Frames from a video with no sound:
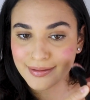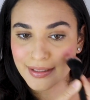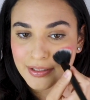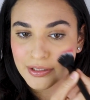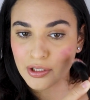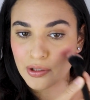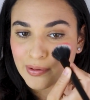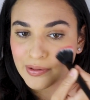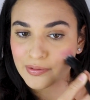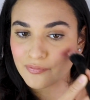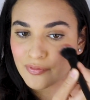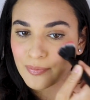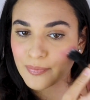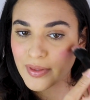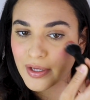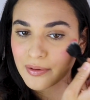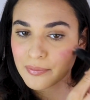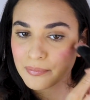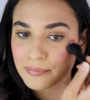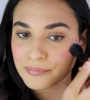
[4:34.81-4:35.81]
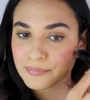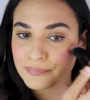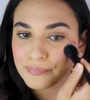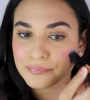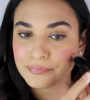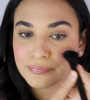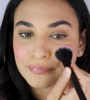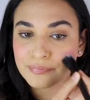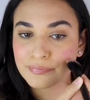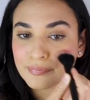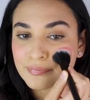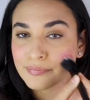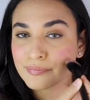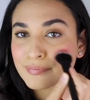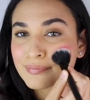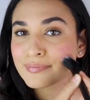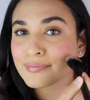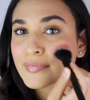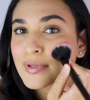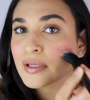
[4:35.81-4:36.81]
and going from there.
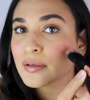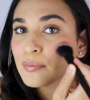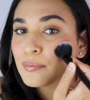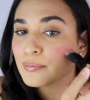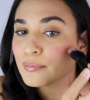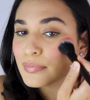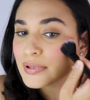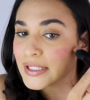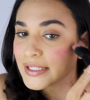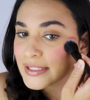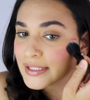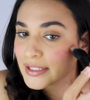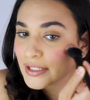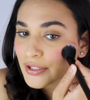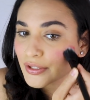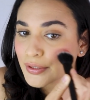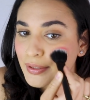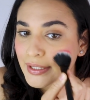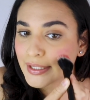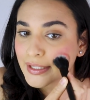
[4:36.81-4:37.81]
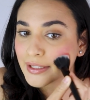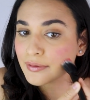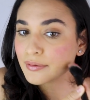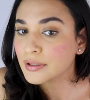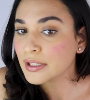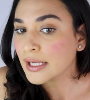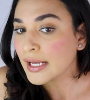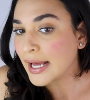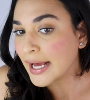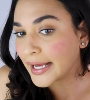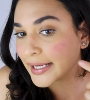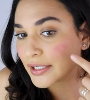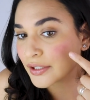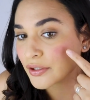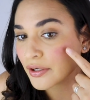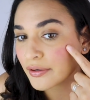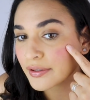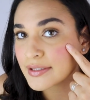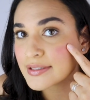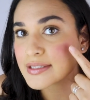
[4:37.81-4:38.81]
Blending her out, I
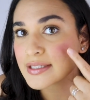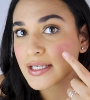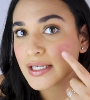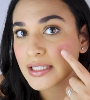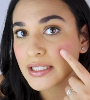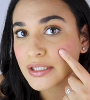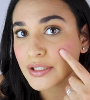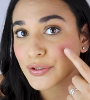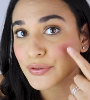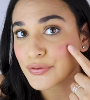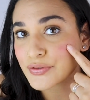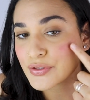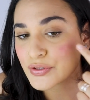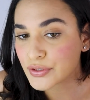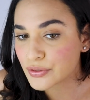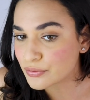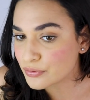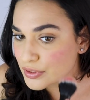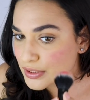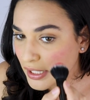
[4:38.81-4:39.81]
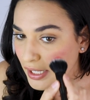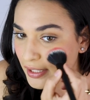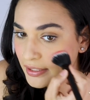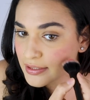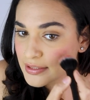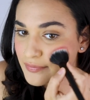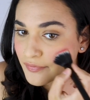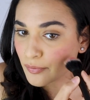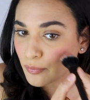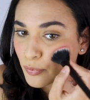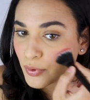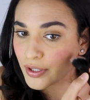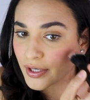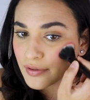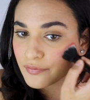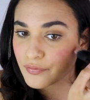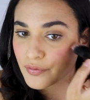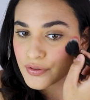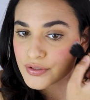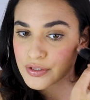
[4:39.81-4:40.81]
can already see that there's 2 dots from where
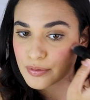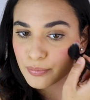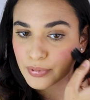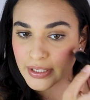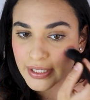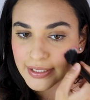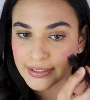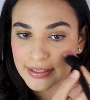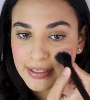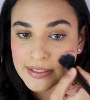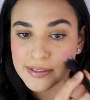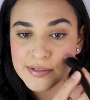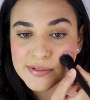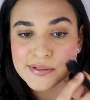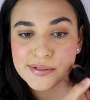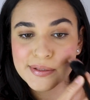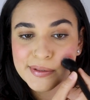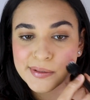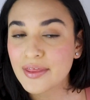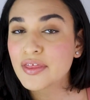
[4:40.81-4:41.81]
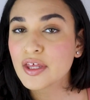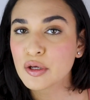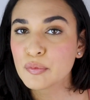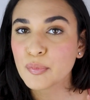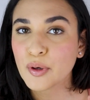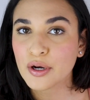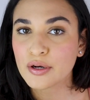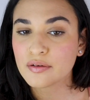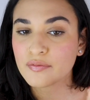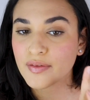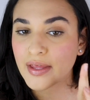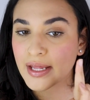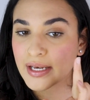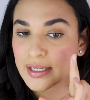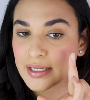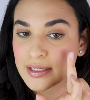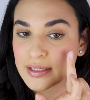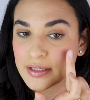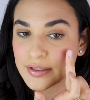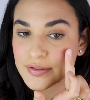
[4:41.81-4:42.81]
I first applied this. I think part of
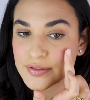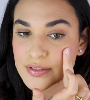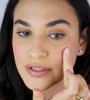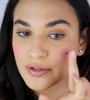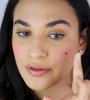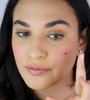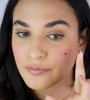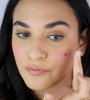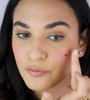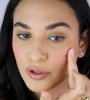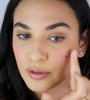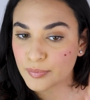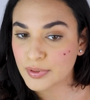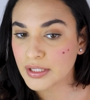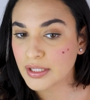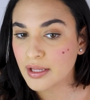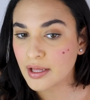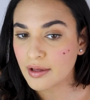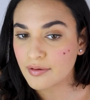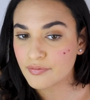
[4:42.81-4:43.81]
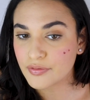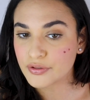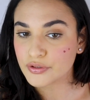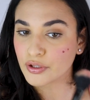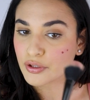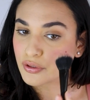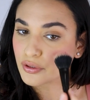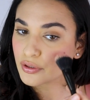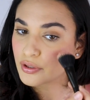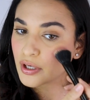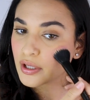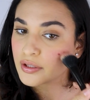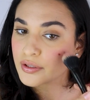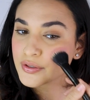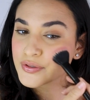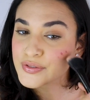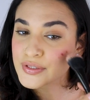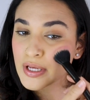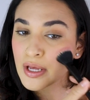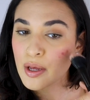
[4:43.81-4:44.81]
that is the formula of the darker
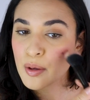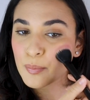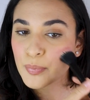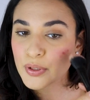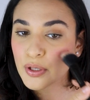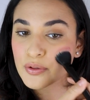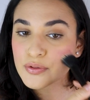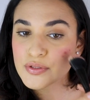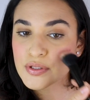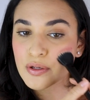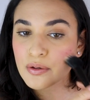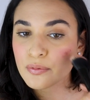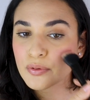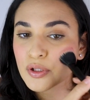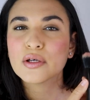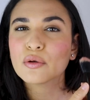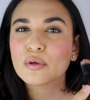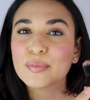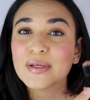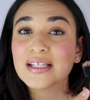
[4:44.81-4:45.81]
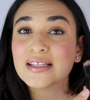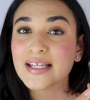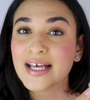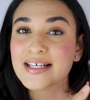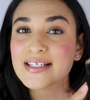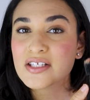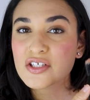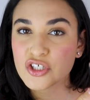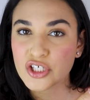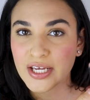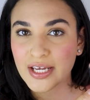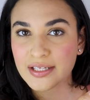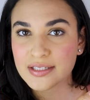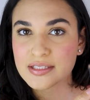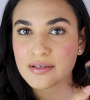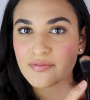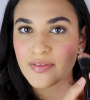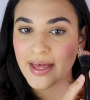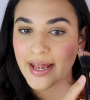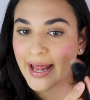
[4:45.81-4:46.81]
colors, but also there will be less
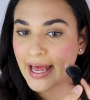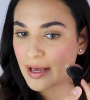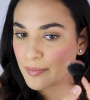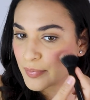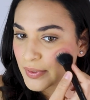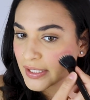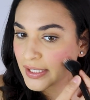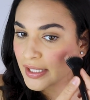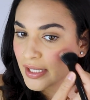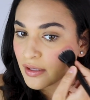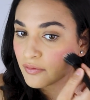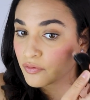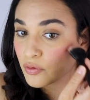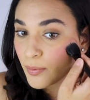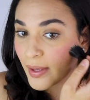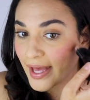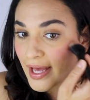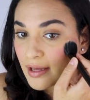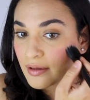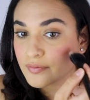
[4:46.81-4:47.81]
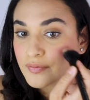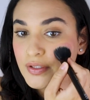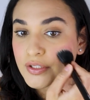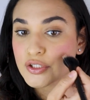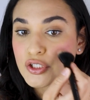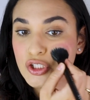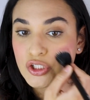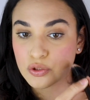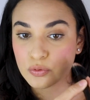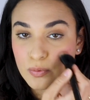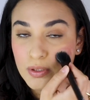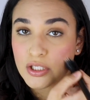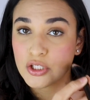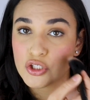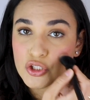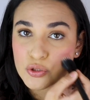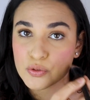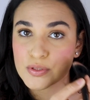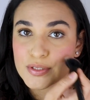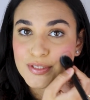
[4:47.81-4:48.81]
chance of that happening if you have a dewy,
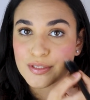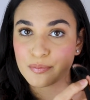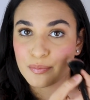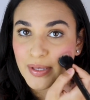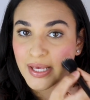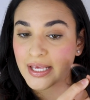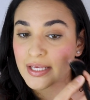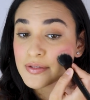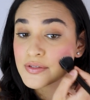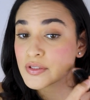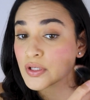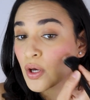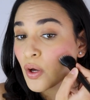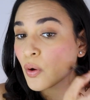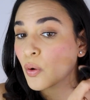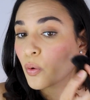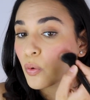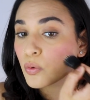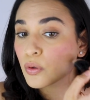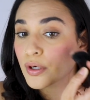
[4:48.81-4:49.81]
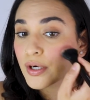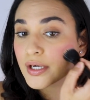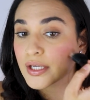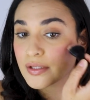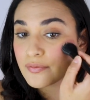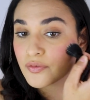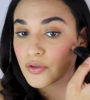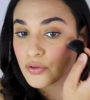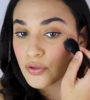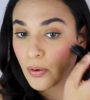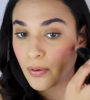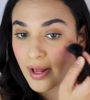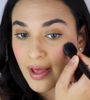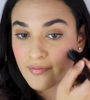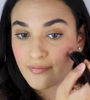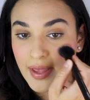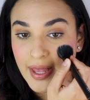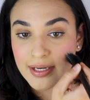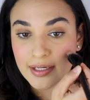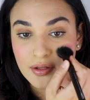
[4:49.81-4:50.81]
juicy base, or if you don't
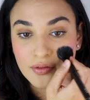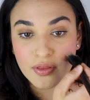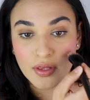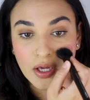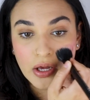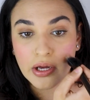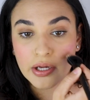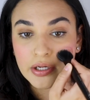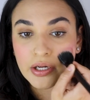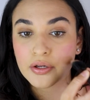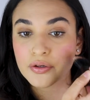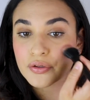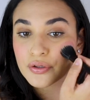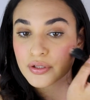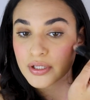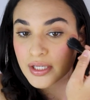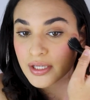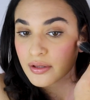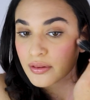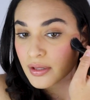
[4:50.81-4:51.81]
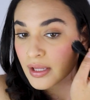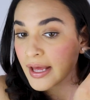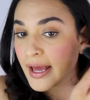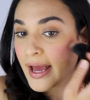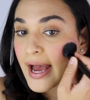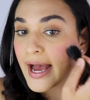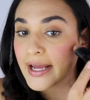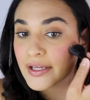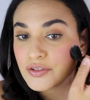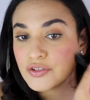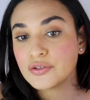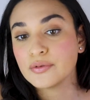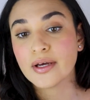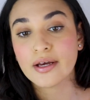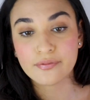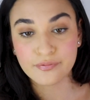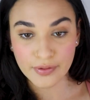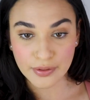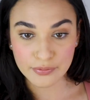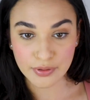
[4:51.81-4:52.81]
have anything on underneath. I do
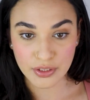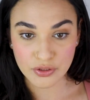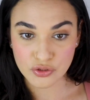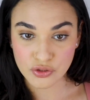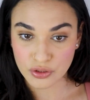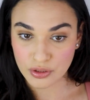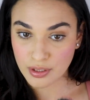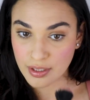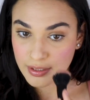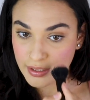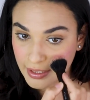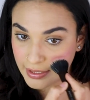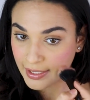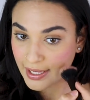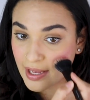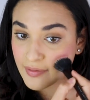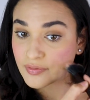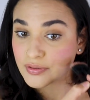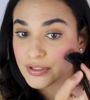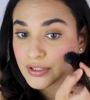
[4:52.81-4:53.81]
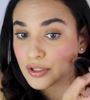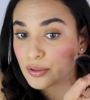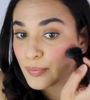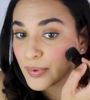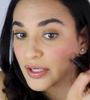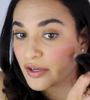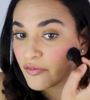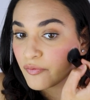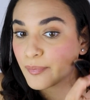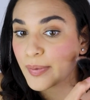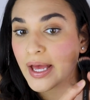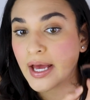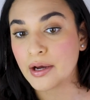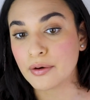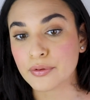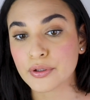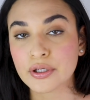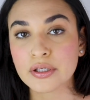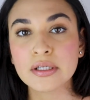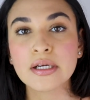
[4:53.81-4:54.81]
have foundation on and I have a little bit of
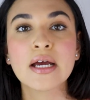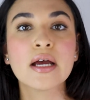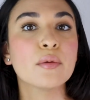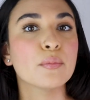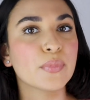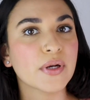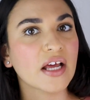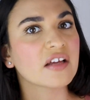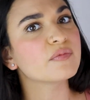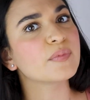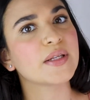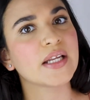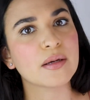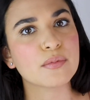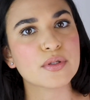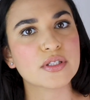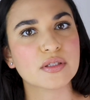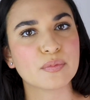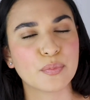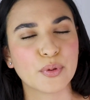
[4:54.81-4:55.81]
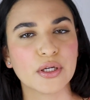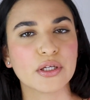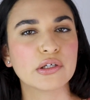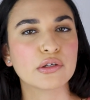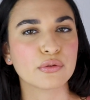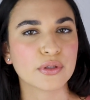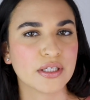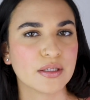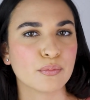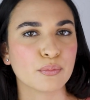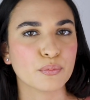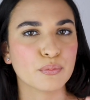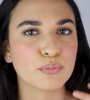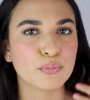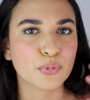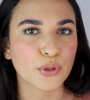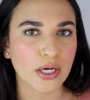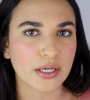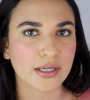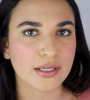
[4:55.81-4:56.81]
powder, but I've been able to put
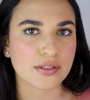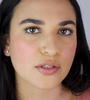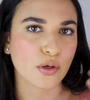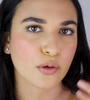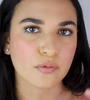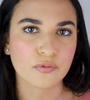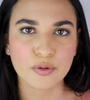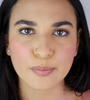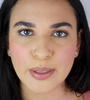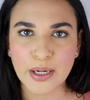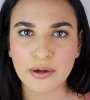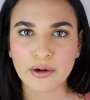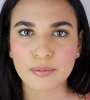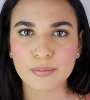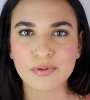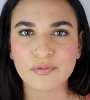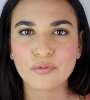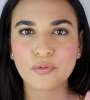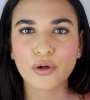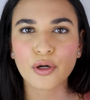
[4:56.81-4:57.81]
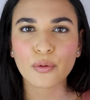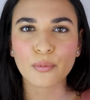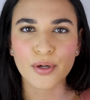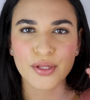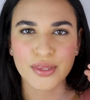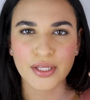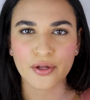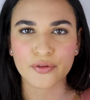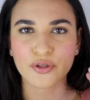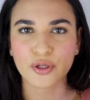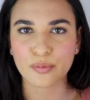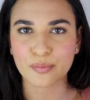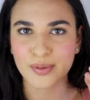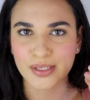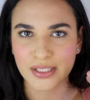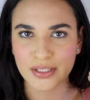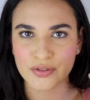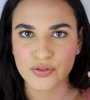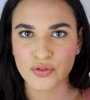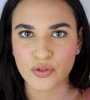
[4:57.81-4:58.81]
cream products over powder before without there
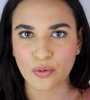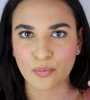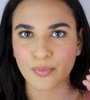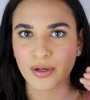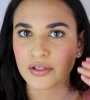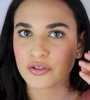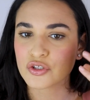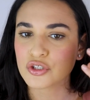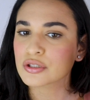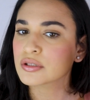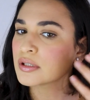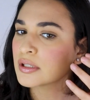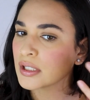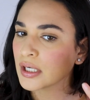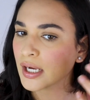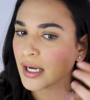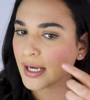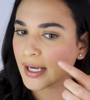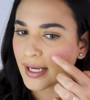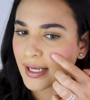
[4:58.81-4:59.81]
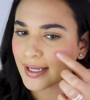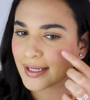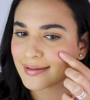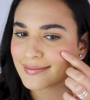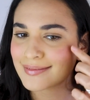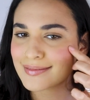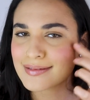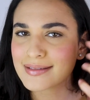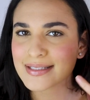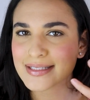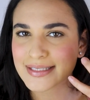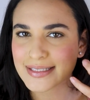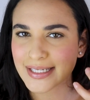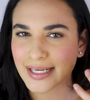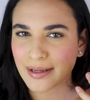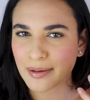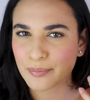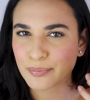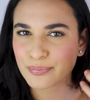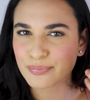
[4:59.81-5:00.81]
being so much
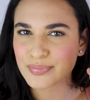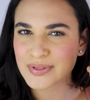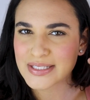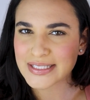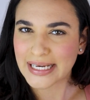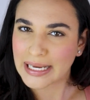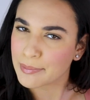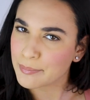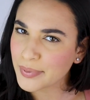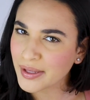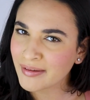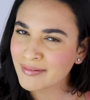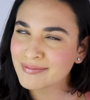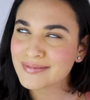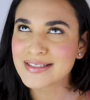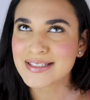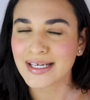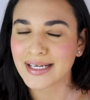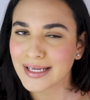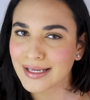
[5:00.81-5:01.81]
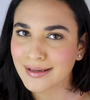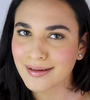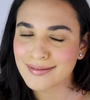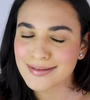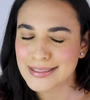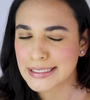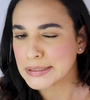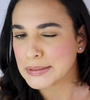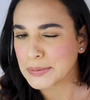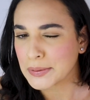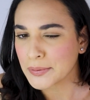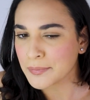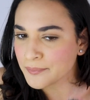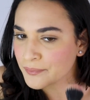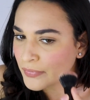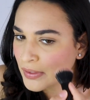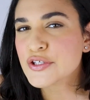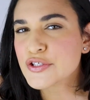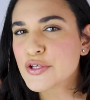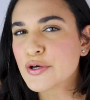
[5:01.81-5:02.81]
stickiness, I don't know.
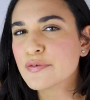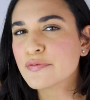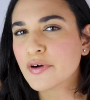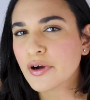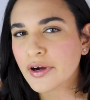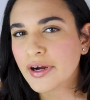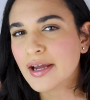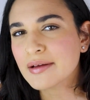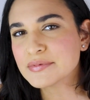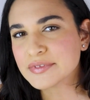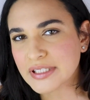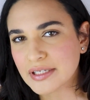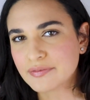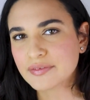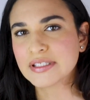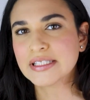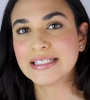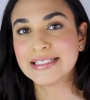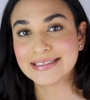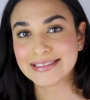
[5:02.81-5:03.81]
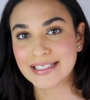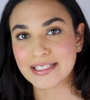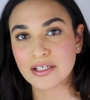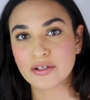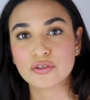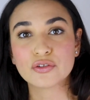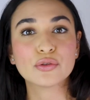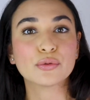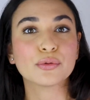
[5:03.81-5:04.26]
So far, I'm definitely leaning